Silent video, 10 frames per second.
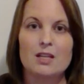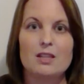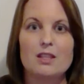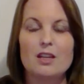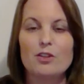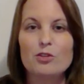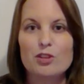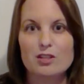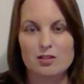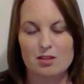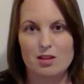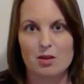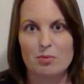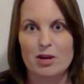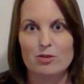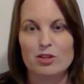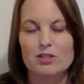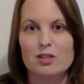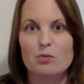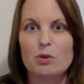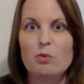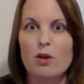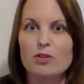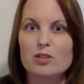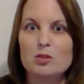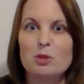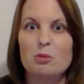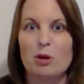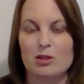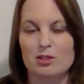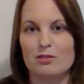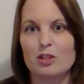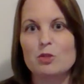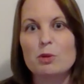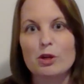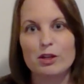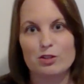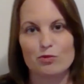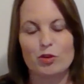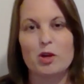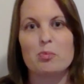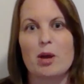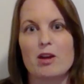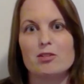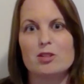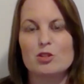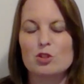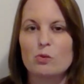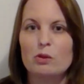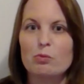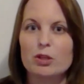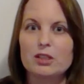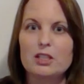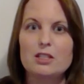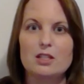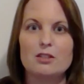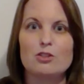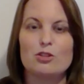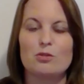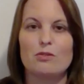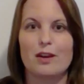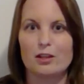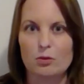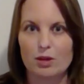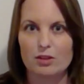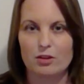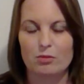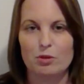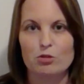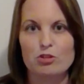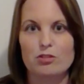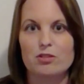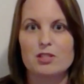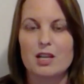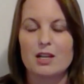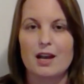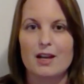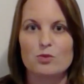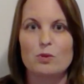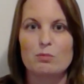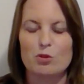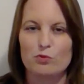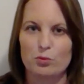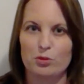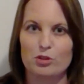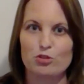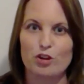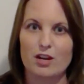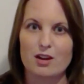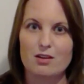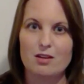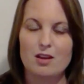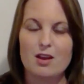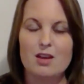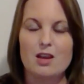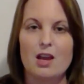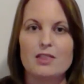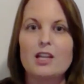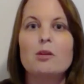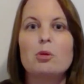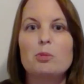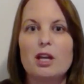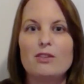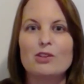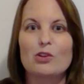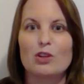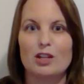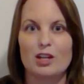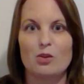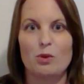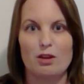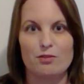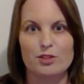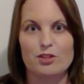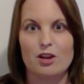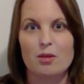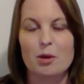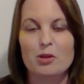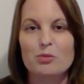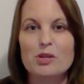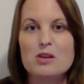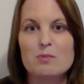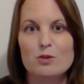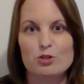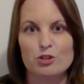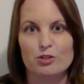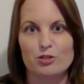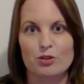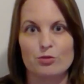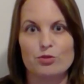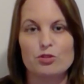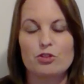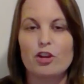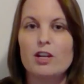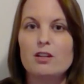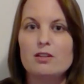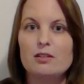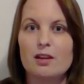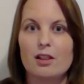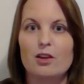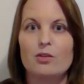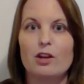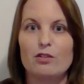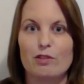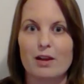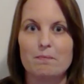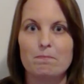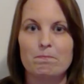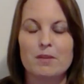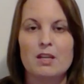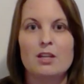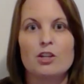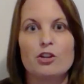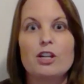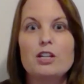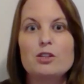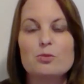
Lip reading: The other thing to think about is that we want this to be a positive experience for our pets, and so we really need to evaluate their emotional state as we move through this training. At the Animal Behavior Clinic, we often talk about 3 emotional zones: green, yellow, and red. Green is